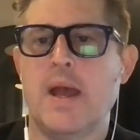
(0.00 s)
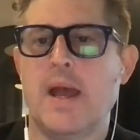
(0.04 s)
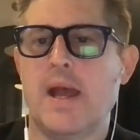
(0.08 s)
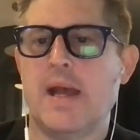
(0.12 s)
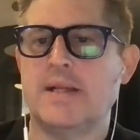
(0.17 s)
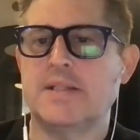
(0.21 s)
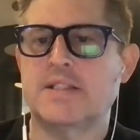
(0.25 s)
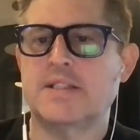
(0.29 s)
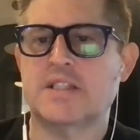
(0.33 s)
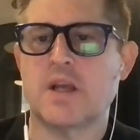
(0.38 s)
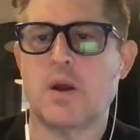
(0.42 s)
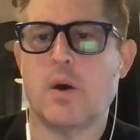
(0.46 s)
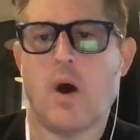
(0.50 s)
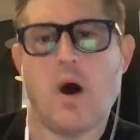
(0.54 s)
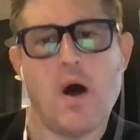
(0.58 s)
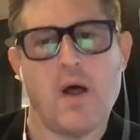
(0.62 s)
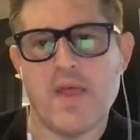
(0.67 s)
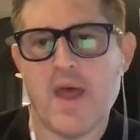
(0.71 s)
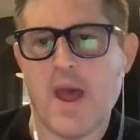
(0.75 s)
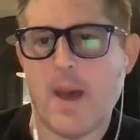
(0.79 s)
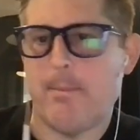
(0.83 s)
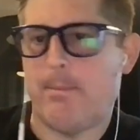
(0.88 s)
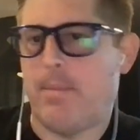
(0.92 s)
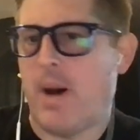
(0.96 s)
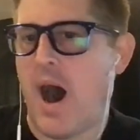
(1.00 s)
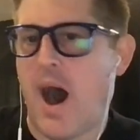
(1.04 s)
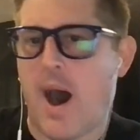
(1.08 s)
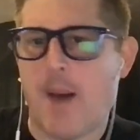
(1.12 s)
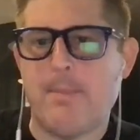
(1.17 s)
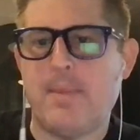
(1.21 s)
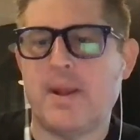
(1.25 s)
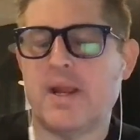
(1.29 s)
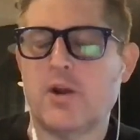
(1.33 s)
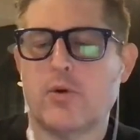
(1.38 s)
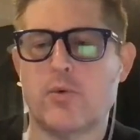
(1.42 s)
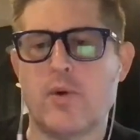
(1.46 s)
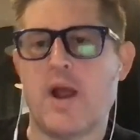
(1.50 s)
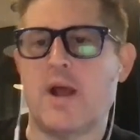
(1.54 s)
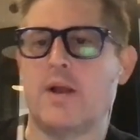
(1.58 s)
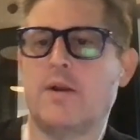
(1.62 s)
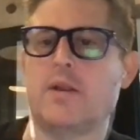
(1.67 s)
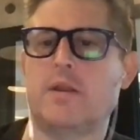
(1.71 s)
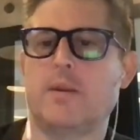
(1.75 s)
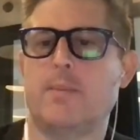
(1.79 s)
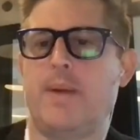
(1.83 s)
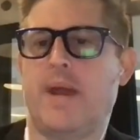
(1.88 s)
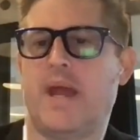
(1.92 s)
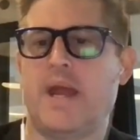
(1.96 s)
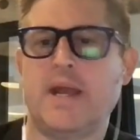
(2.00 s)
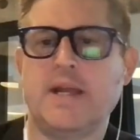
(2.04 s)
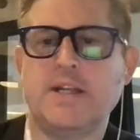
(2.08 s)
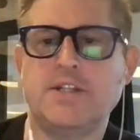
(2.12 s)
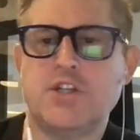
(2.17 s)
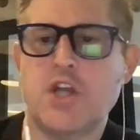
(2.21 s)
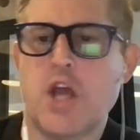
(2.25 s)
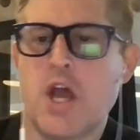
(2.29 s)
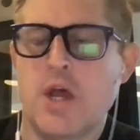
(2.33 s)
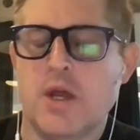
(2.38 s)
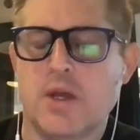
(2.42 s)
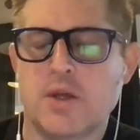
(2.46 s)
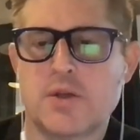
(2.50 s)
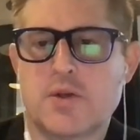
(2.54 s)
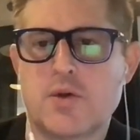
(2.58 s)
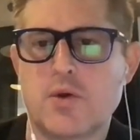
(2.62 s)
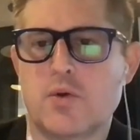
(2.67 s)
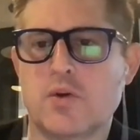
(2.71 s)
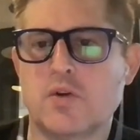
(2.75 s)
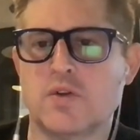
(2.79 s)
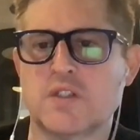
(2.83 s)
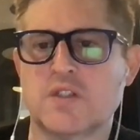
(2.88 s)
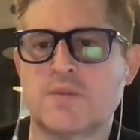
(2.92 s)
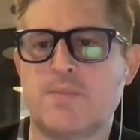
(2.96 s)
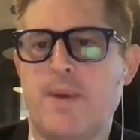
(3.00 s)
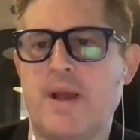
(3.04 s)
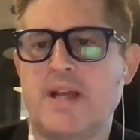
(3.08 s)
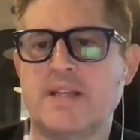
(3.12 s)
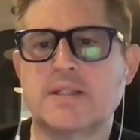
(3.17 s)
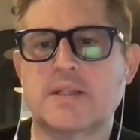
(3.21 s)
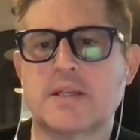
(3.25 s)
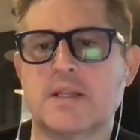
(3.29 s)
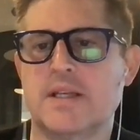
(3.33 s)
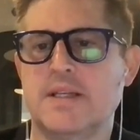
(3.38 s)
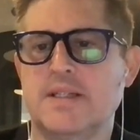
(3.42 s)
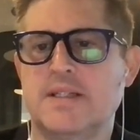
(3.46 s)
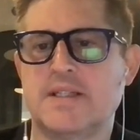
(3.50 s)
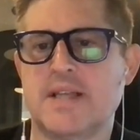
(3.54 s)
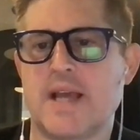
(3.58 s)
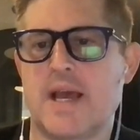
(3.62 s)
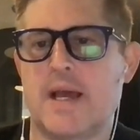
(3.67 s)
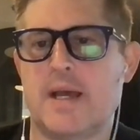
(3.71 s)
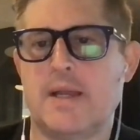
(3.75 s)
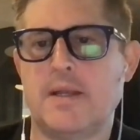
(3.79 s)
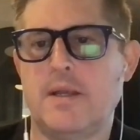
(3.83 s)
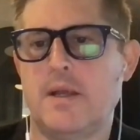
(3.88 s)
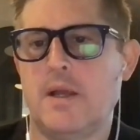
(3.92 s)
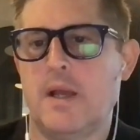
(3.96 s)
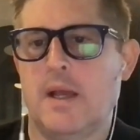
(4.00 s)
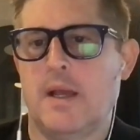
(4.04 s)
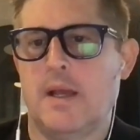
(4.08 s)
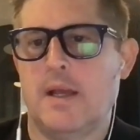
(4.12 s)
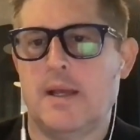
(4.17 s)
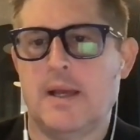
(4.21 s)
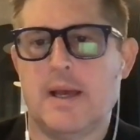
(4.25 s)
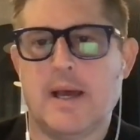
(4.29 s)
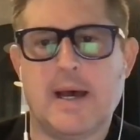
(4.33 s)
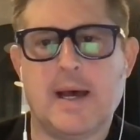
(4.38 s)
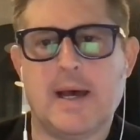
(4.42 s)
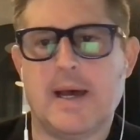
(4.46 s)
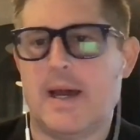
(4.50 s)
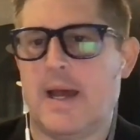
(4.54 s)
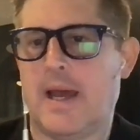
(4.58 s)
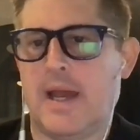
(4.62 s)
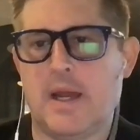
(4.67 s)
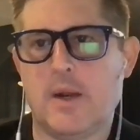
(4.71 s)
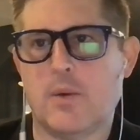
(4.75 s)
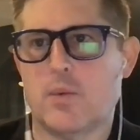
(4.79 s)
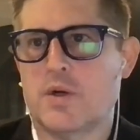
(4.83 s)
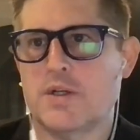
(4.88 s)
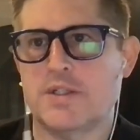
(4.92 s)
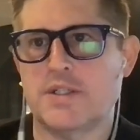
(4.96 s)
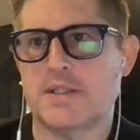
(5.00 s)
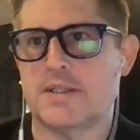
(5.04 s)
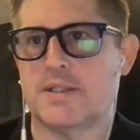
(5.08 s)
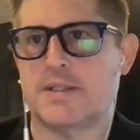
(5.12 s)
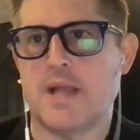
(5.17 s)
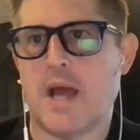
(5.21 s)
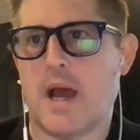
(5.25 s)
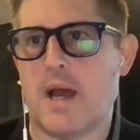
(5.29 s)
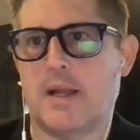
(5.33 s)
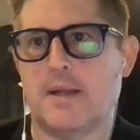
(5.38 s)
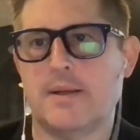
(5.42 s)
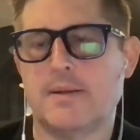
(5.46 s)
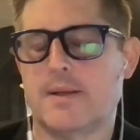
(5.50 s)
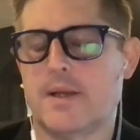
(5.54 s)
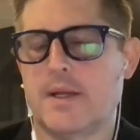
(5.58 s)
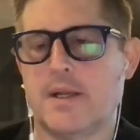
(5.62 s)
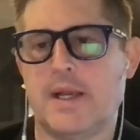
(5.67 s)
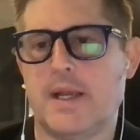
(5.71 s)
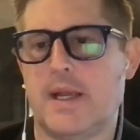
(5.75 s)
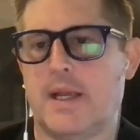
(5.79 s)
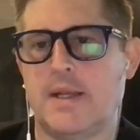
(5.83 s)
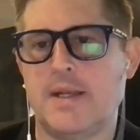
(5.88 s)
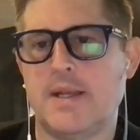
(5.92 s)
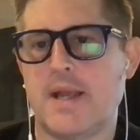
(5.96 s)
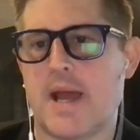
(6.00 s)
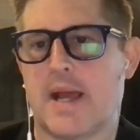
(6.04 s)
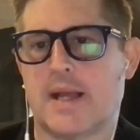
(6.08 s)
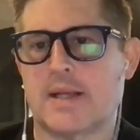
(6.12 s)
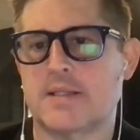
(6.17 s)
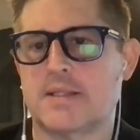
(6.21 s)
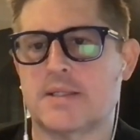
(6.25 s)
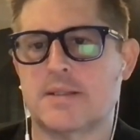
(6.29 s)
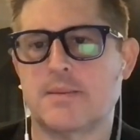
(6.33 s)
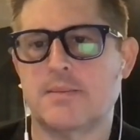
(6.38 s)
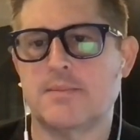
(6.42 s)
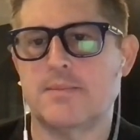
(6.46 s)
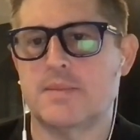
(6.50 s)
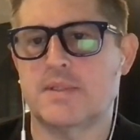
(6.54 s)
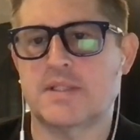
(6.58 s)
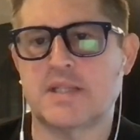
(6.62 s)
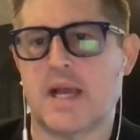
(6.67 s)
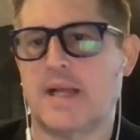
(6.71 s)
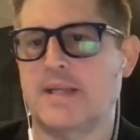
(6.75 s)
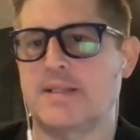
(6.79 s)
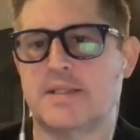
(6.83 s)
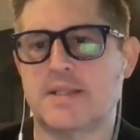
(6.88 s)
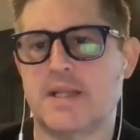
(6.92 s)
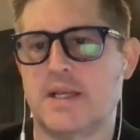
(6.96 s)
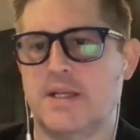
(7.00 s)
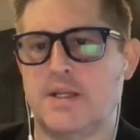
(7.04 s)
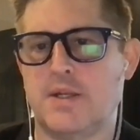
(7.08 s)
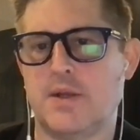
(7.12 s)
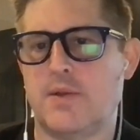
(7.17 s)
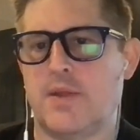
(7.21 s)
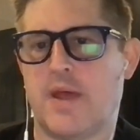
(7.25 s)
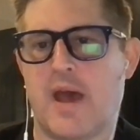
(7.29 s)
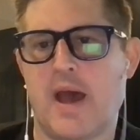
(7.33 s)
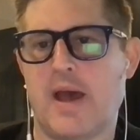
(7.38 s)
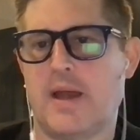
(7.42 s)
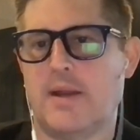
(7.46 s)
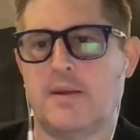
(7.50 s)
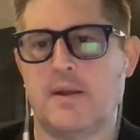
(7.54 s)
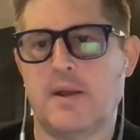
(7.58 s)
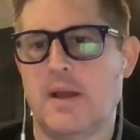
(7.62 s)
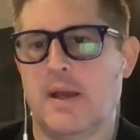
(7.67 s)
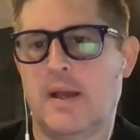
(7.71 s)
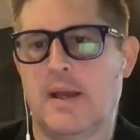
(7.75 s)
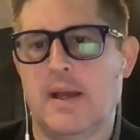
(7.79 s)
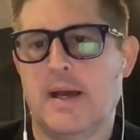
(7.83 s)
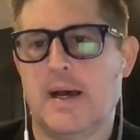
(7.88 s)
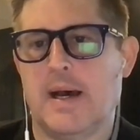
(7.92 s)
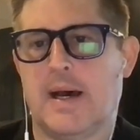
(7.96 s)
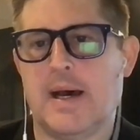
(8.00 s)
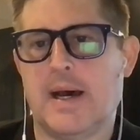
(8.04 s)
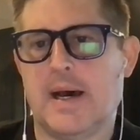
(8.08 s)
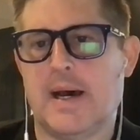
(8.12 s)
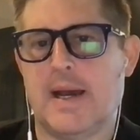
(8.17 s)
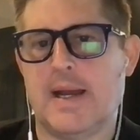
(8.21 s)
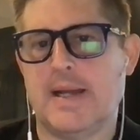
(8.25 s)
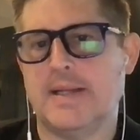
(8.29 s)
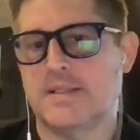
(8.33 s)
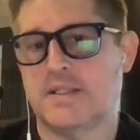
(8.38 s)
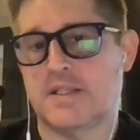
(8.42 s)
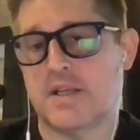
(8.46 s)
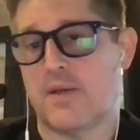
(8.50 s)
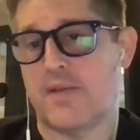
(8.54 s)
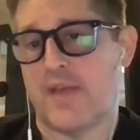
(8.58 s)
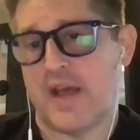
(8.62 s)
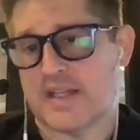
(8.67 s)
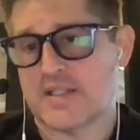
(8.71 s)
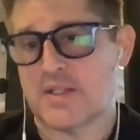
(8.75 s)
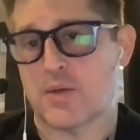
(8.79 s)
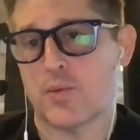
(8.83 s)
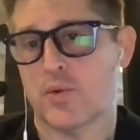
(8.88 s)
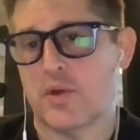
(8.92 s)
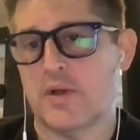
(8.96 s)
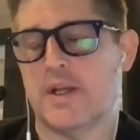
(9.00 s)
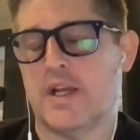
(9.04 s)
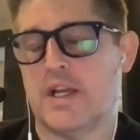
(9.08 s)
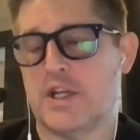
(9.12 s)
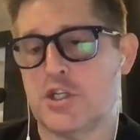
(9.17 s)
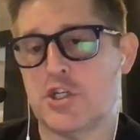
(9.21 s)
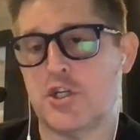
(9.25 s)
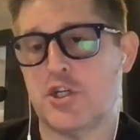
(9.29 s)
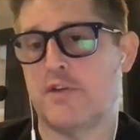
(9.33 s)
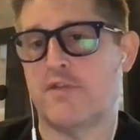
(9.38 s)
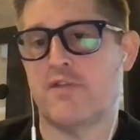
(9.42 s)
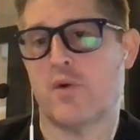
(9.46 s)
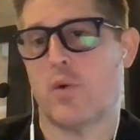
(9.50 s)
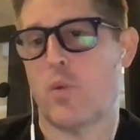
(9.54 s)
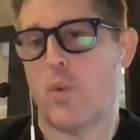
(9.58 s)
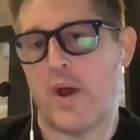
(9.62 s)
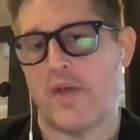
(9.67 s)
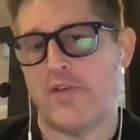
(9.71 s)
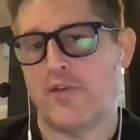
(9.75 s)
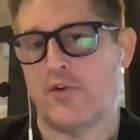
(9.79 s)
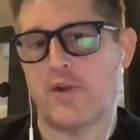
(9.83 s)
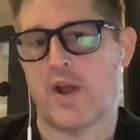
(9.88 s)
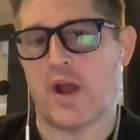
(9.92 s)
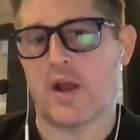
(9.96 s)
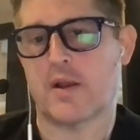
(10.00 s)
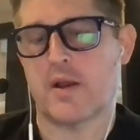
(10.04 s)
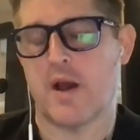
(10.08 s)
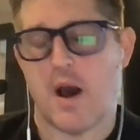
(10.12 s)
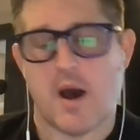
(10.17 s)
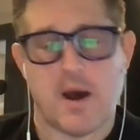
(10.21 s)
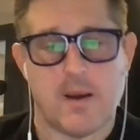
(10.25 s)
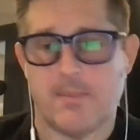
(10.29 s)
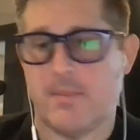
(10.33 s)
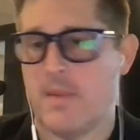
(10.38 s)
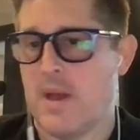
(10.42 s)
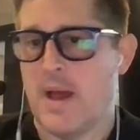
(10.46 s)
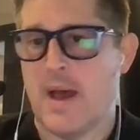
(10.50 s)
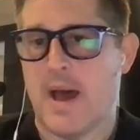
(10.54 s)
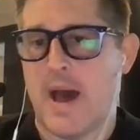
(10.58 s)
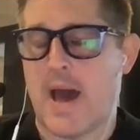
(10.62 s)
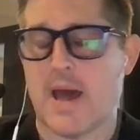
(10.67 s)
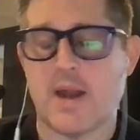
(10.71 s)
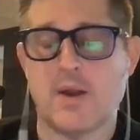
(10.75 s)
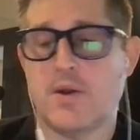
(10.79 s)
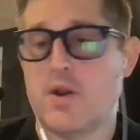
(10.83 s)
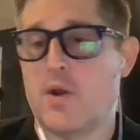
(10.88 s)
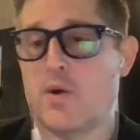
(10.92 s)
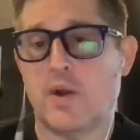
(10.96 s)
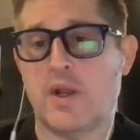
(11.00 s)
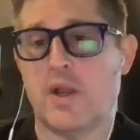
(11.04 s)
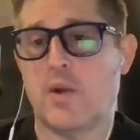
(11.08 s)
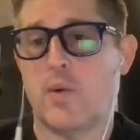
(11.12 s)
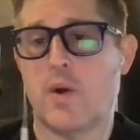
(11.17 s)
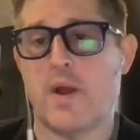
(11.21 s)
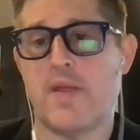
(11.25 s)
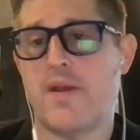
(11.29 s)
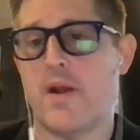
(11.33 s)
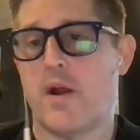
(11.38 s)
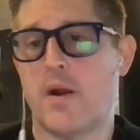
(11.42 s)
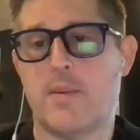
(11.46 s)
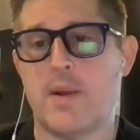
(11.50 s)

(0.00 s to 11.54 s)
And so all that popping around to the page, Google's basically said, hey, we're just not going to index sites that do that. And so that's a real issue for weather.com. I don't know anyone there.